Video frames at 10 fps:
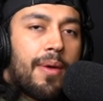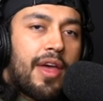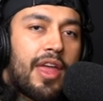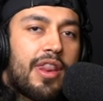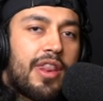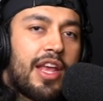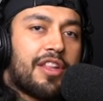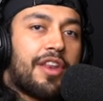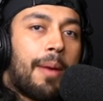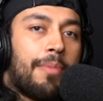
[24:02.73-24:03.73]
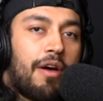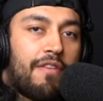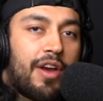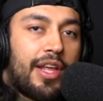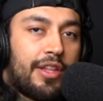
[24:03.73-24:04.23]
And it's dubbed
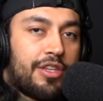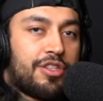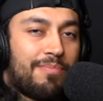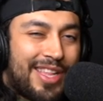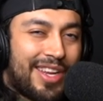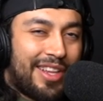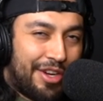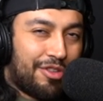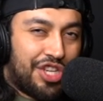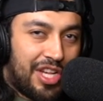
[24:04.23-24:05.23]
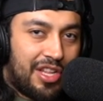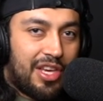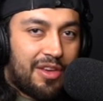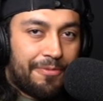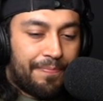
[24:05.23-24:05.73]
over in English. It makes it a little
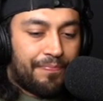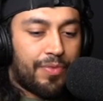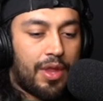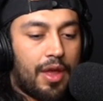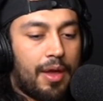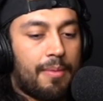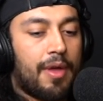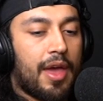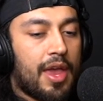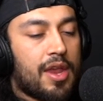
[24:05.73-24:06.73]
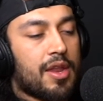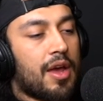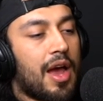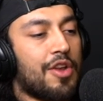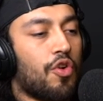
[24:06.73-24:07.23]
cheesy. And
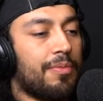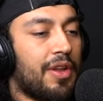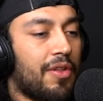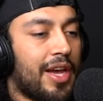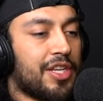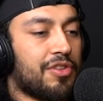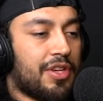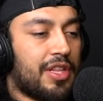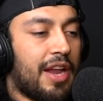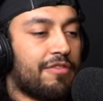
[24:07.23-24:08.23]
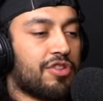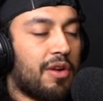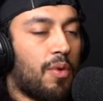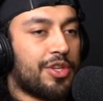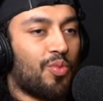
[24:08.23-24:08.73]
I normally don't like shows like that. I've tried
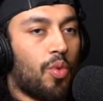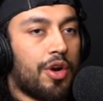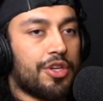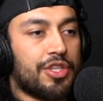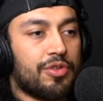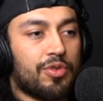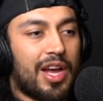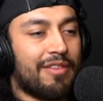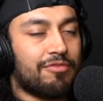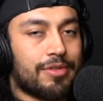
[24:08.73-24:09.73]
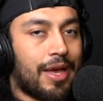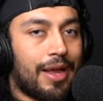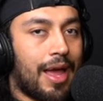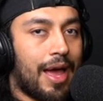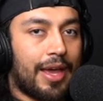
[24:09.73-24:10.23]
to watch 1 or 2, and I'm just like,
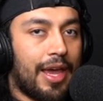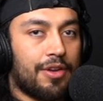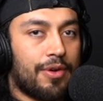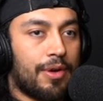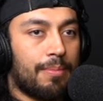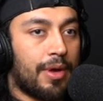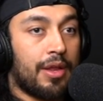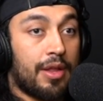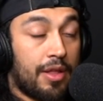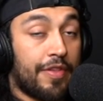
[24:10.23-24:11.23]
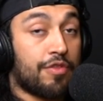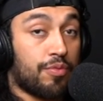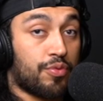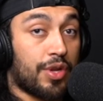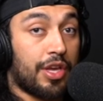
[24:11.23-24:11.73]
I can't do it. But this
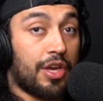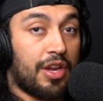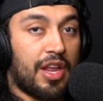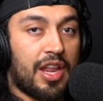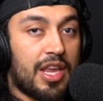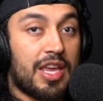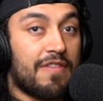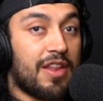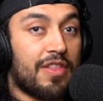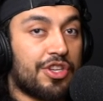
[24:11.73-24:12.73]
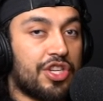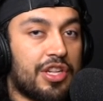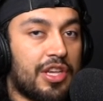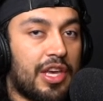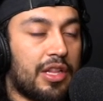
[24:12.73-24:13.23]
was really good. And even in the
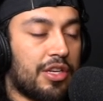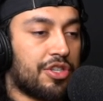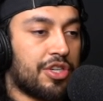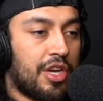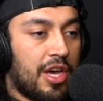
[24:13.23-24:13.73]
cheesy English,